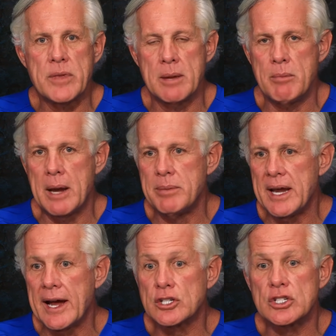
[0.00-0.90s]
It may be
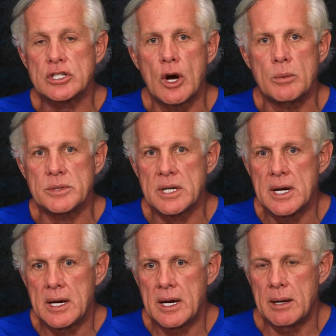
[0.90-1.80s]
exosomes.
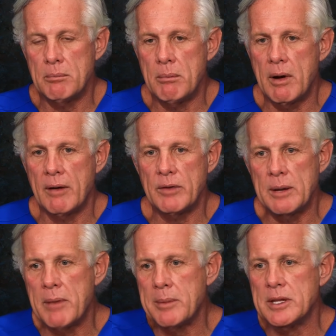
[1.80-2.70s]
It
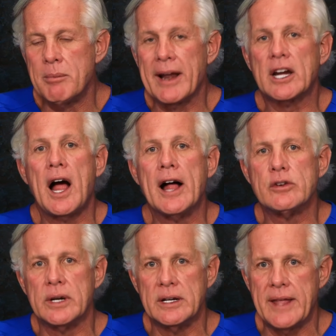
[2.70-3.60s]
may be the
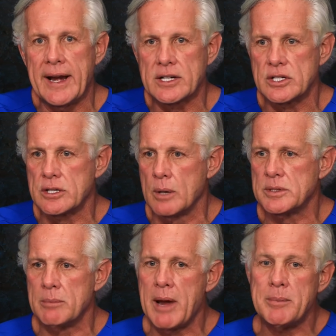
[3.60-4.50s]
mitochondria in that
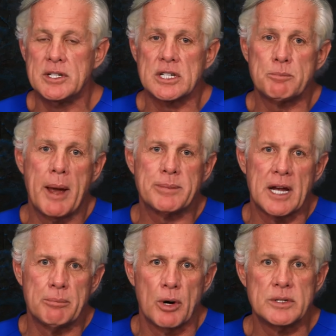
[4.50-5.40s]
exosomes. It may be just
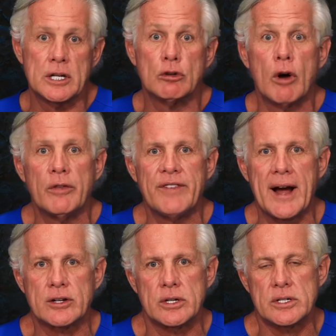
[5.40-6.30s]
peptide, protein, growth
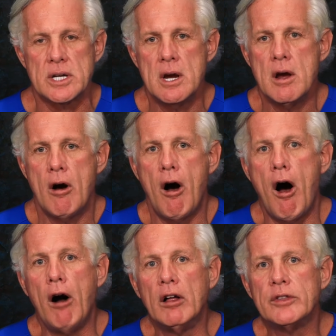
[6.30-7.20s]
factors.
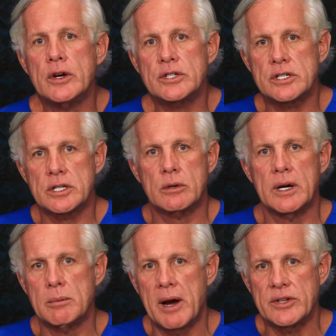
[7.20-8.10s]
All of those are
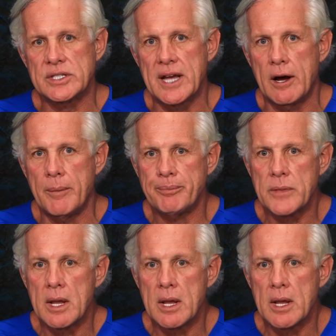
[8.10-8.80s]
secreted by the cell.